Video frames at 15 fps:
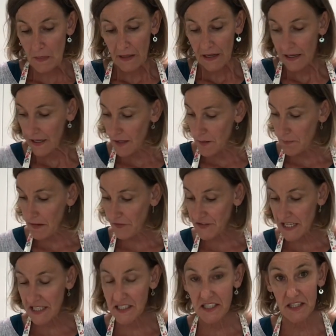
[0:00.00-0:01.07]
I've
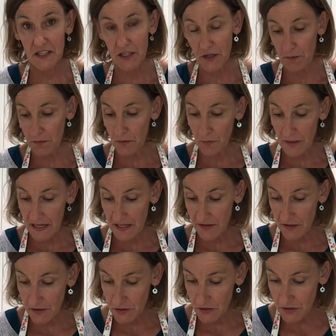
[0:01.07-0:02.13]
tested them
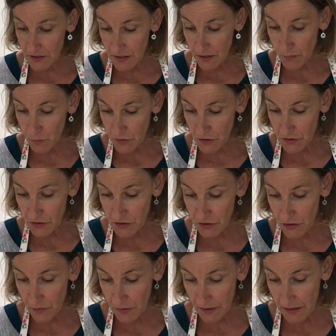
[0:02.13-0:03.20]
with just a wooden
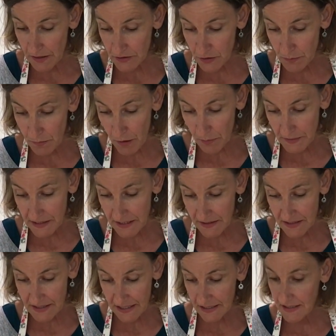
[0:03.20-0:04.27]
skewer, just popped it in the
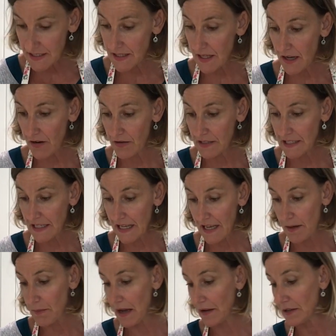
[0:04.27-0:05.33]
centre there and it
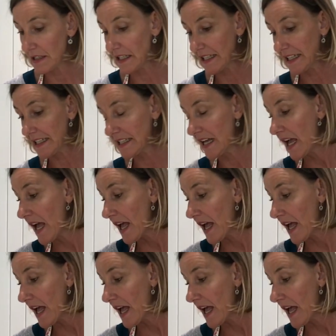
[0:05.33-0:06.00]
came out clean.